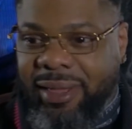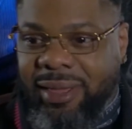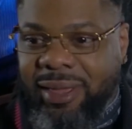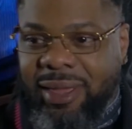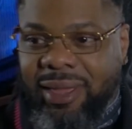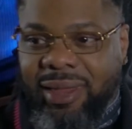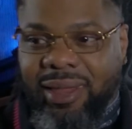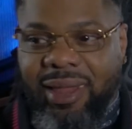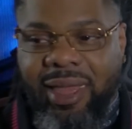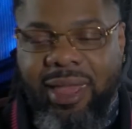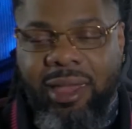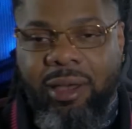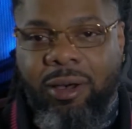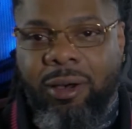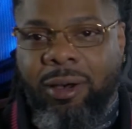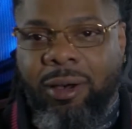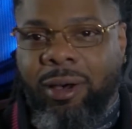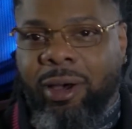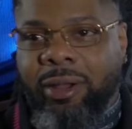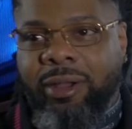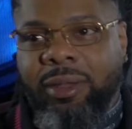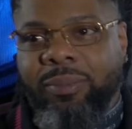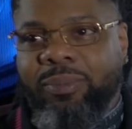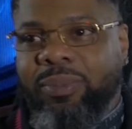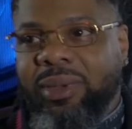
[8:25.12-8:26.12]
mm. like
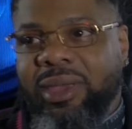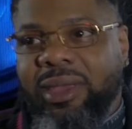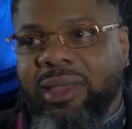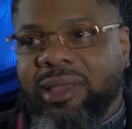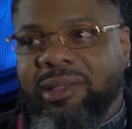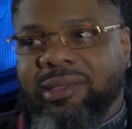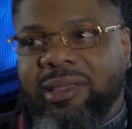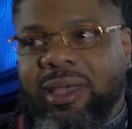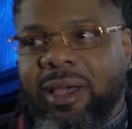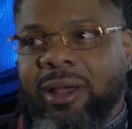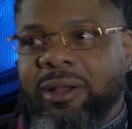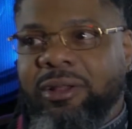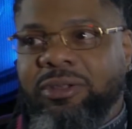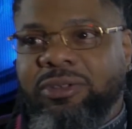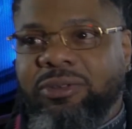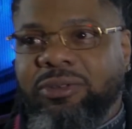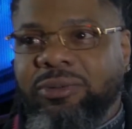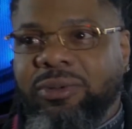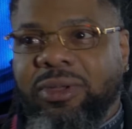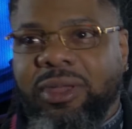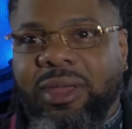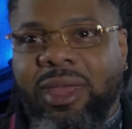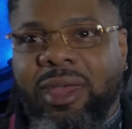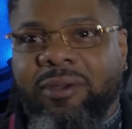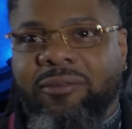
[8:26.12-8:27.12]
all the biggest artists you
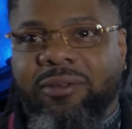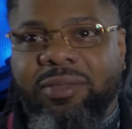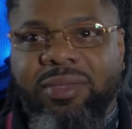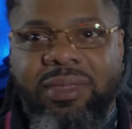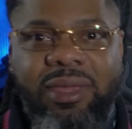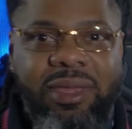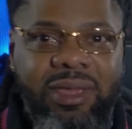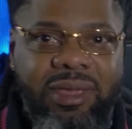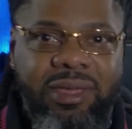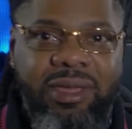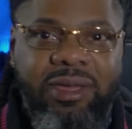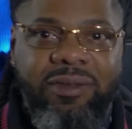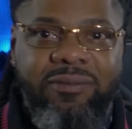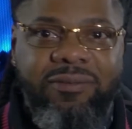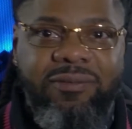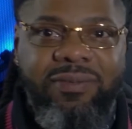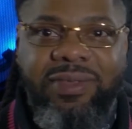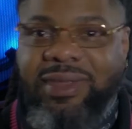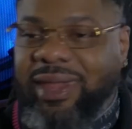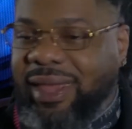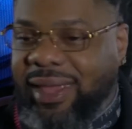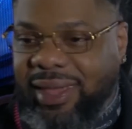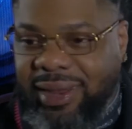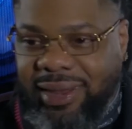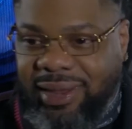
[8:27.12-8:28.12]
can ever think of.
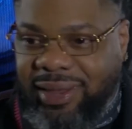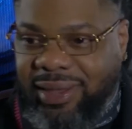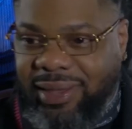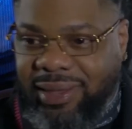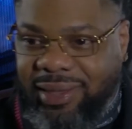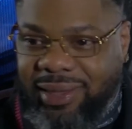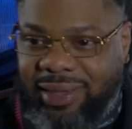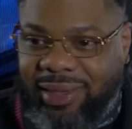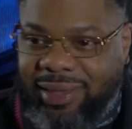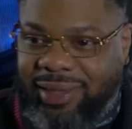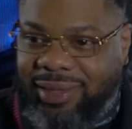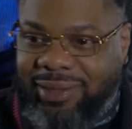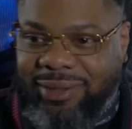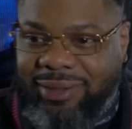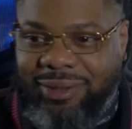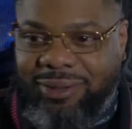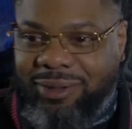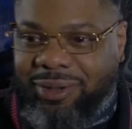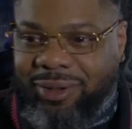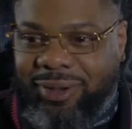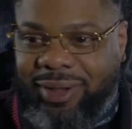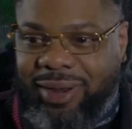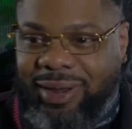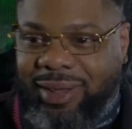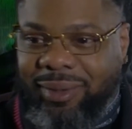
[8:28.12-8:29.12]
Diddy, you
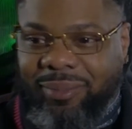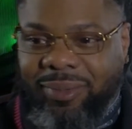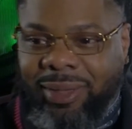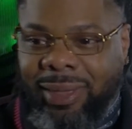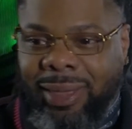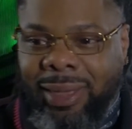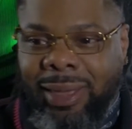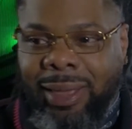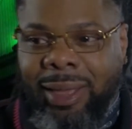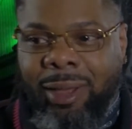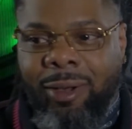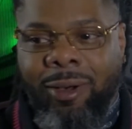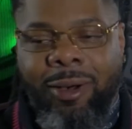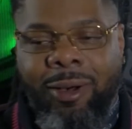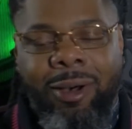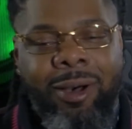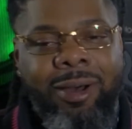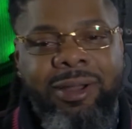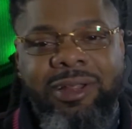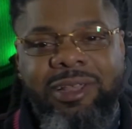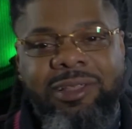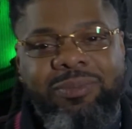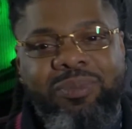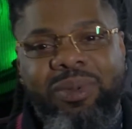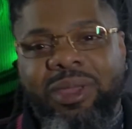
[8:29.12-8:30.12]
know what I mean? All
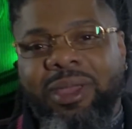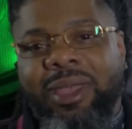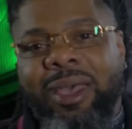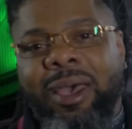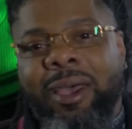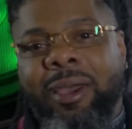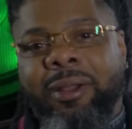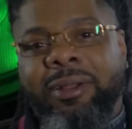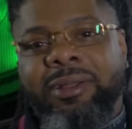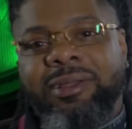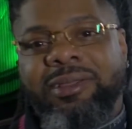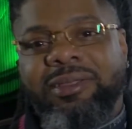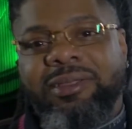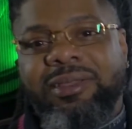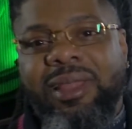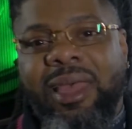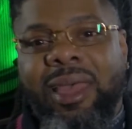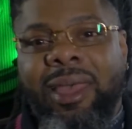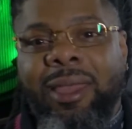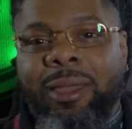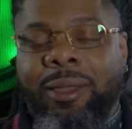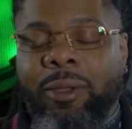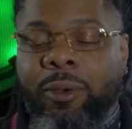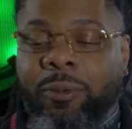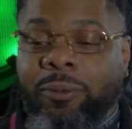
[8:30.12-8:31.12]
these big artists
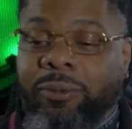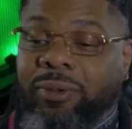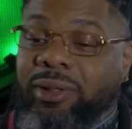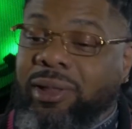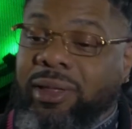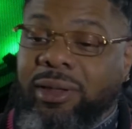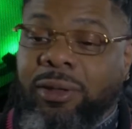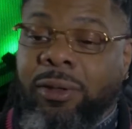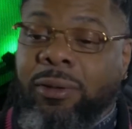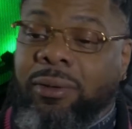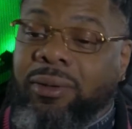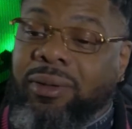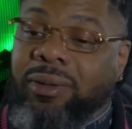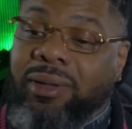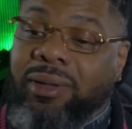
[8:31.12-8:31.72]
that really don't